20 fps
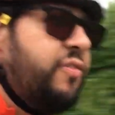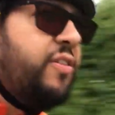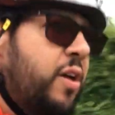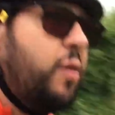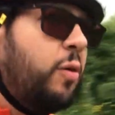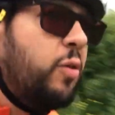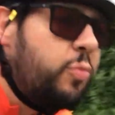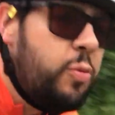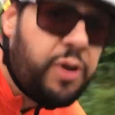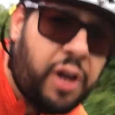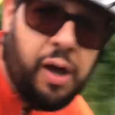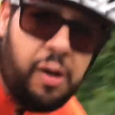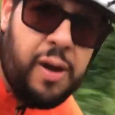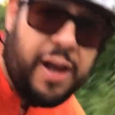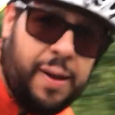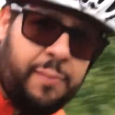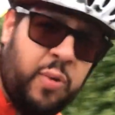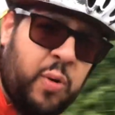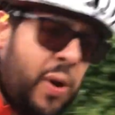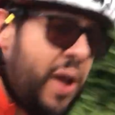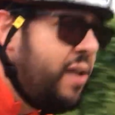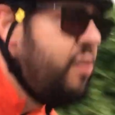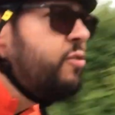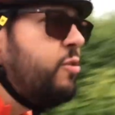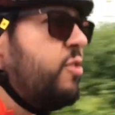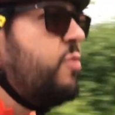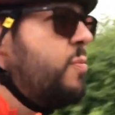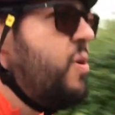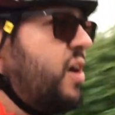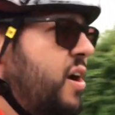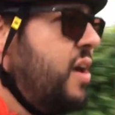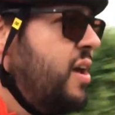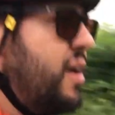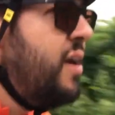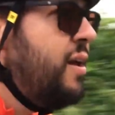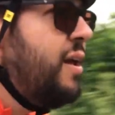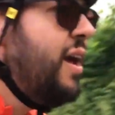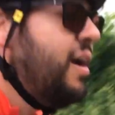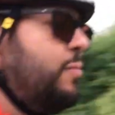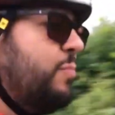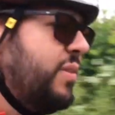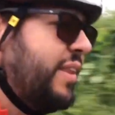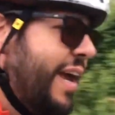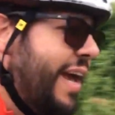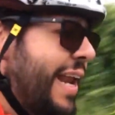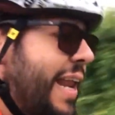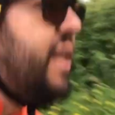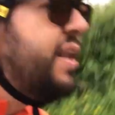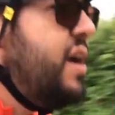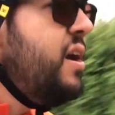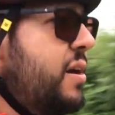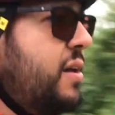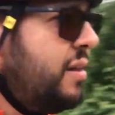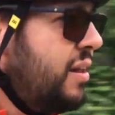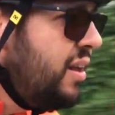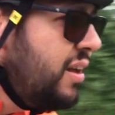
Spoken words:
viewers will know ALPE ELEANOR is my ALPE ELEANOR.